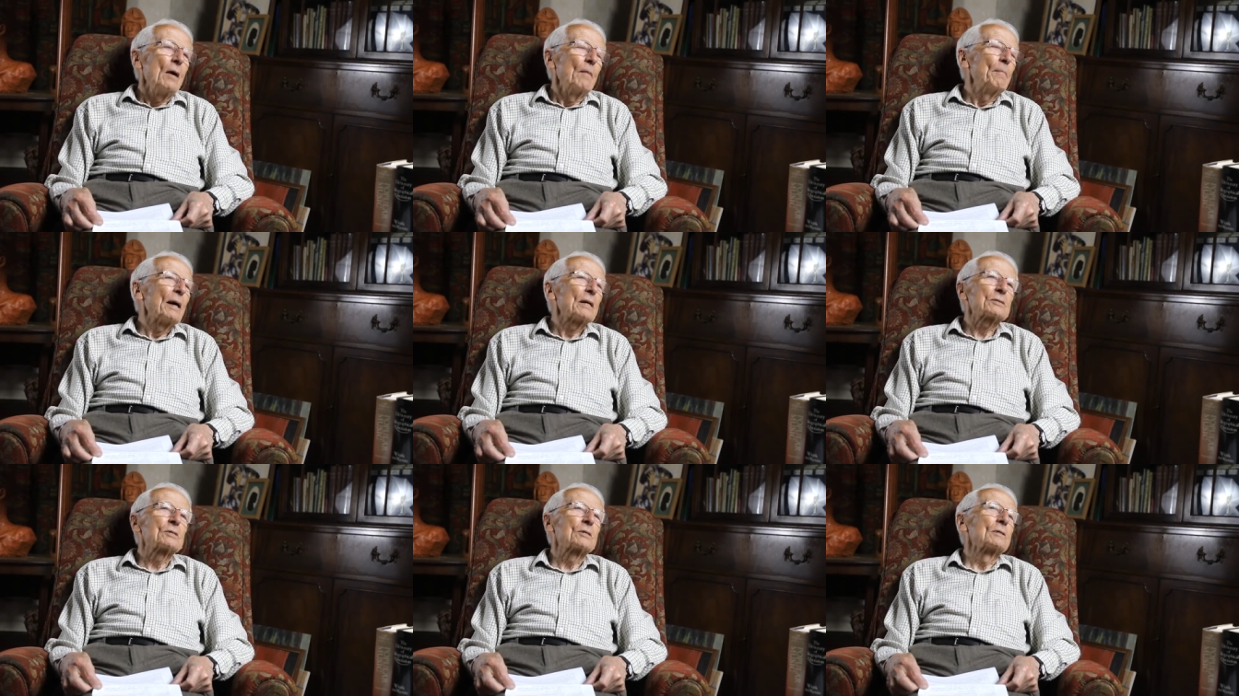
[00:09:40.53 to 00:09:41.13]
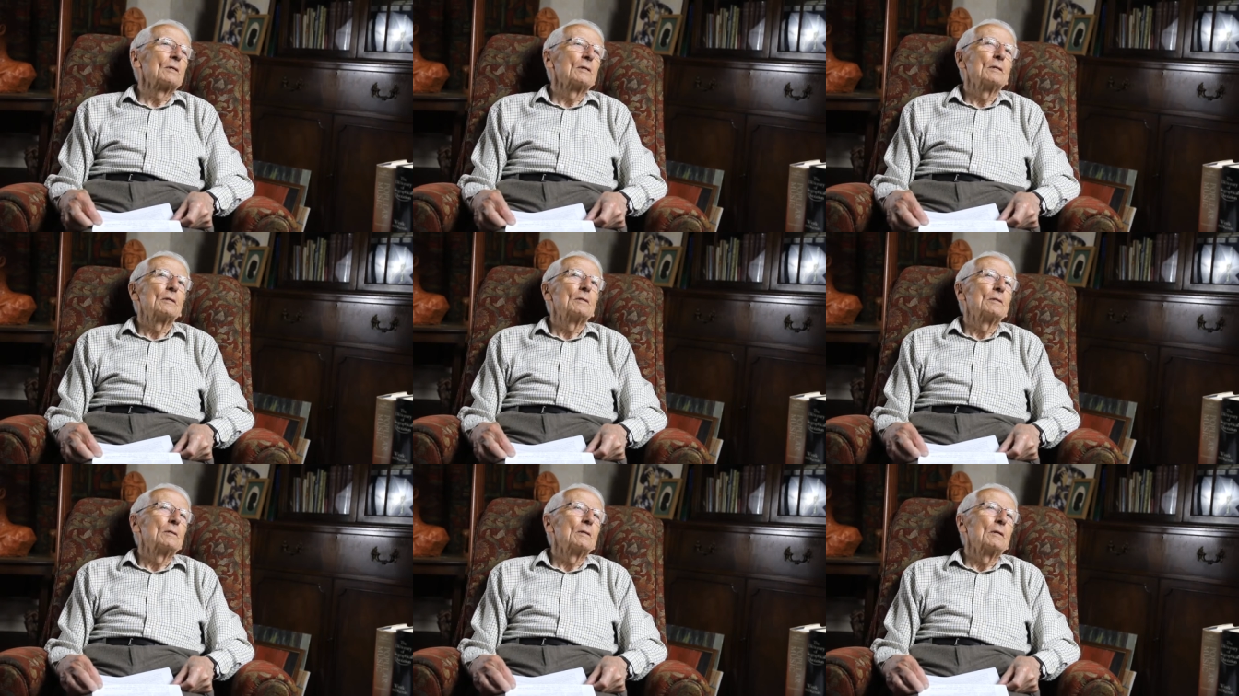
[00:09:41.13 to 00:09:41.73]
but
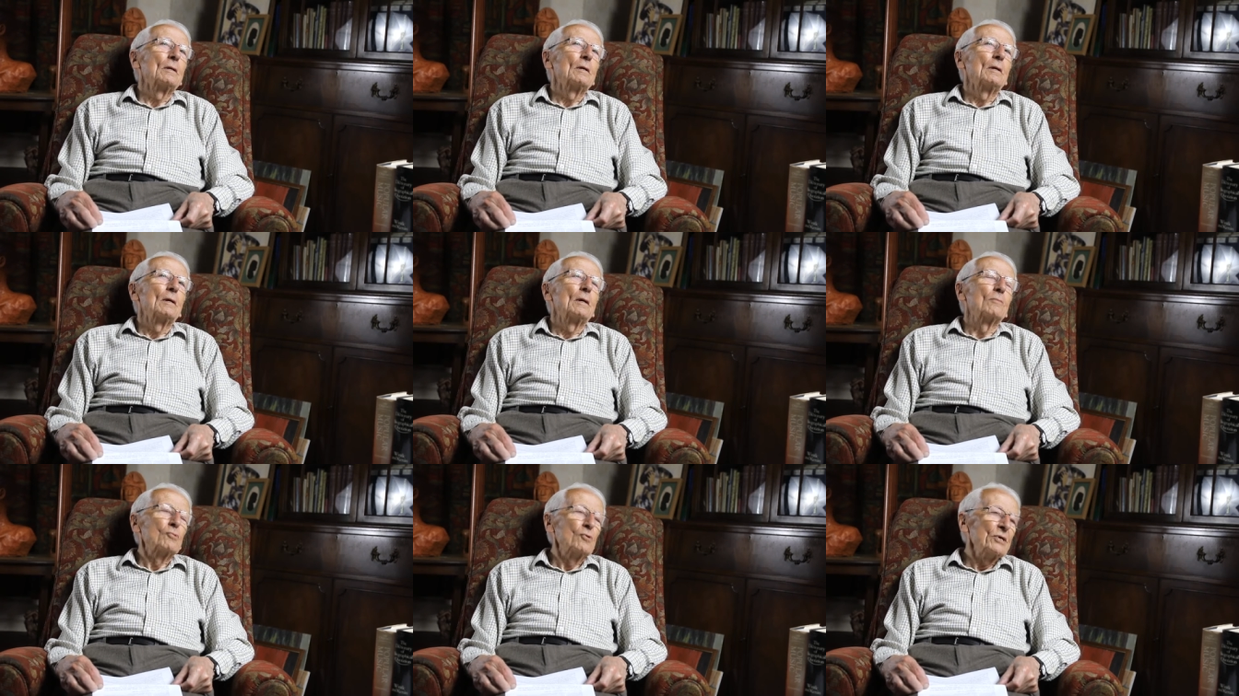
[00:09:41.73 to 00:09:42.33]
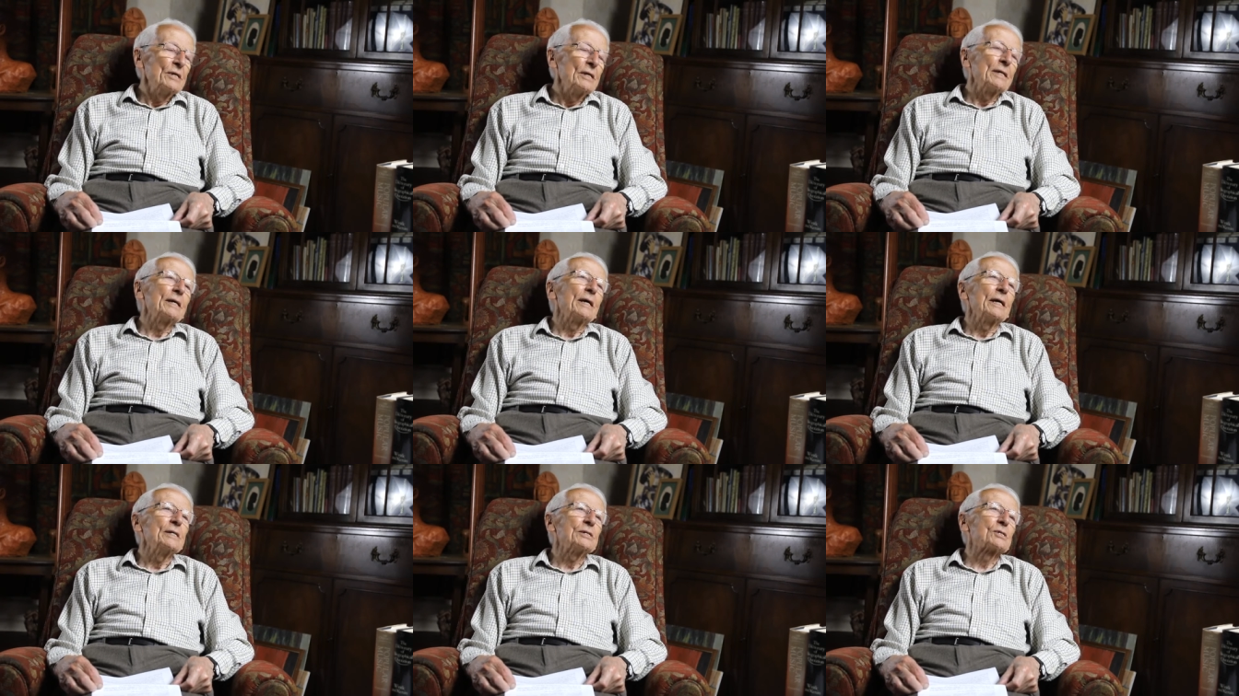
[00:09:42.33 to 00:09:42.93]
really
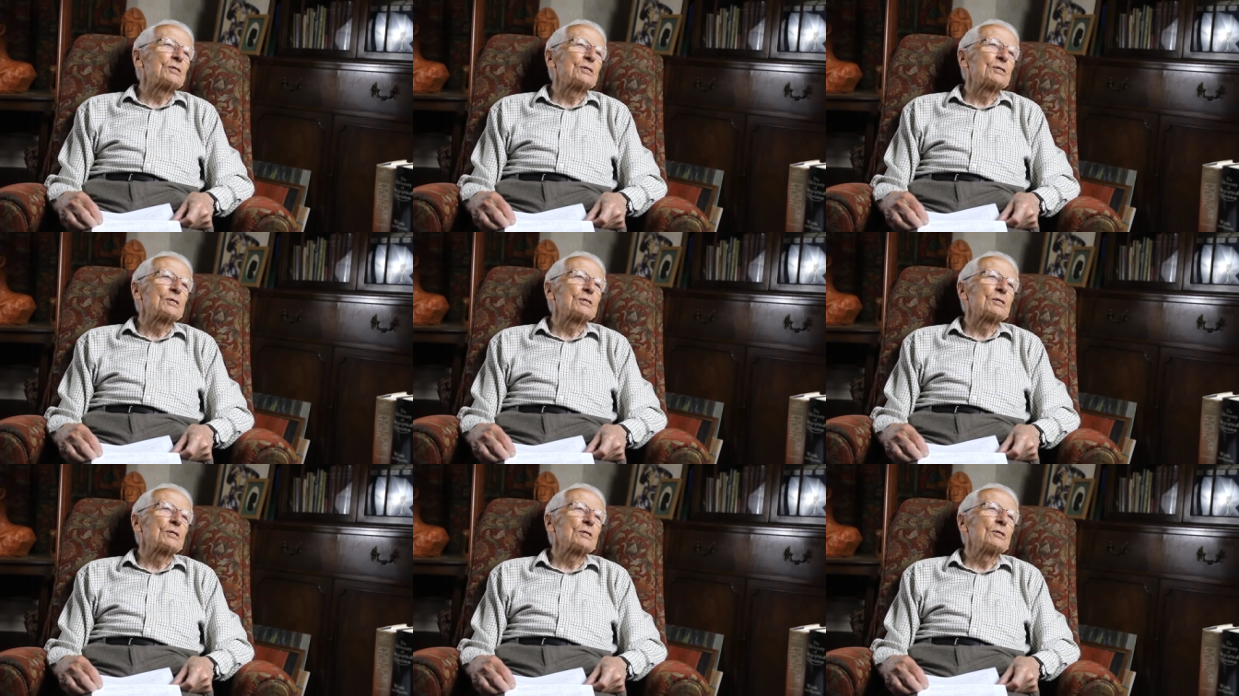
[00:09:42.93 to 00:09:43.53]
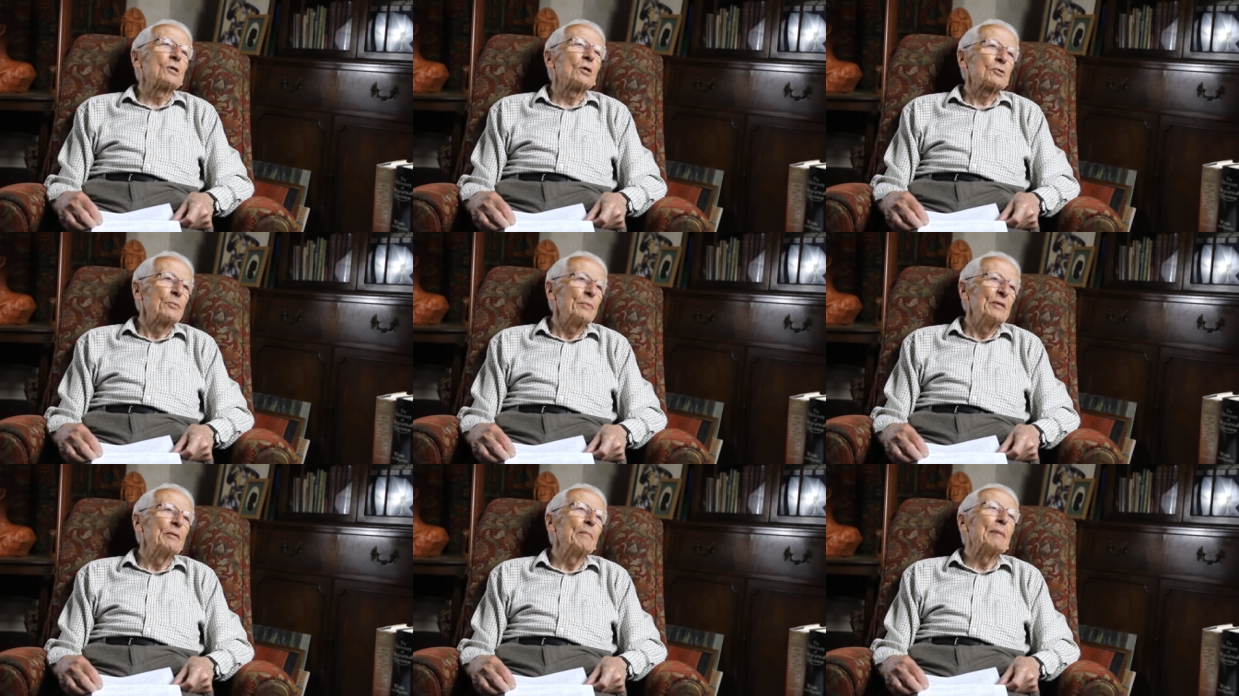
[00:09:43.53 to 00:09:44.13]
it's got to
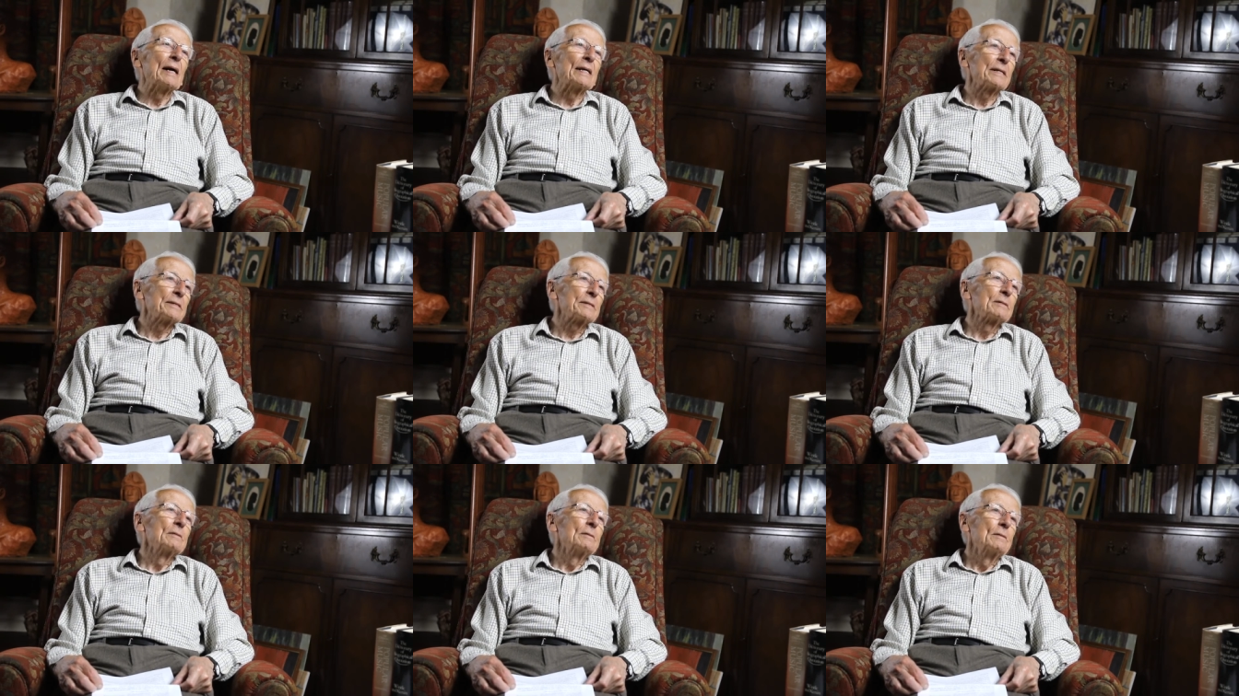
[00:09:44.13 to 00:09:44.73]
be the ballad.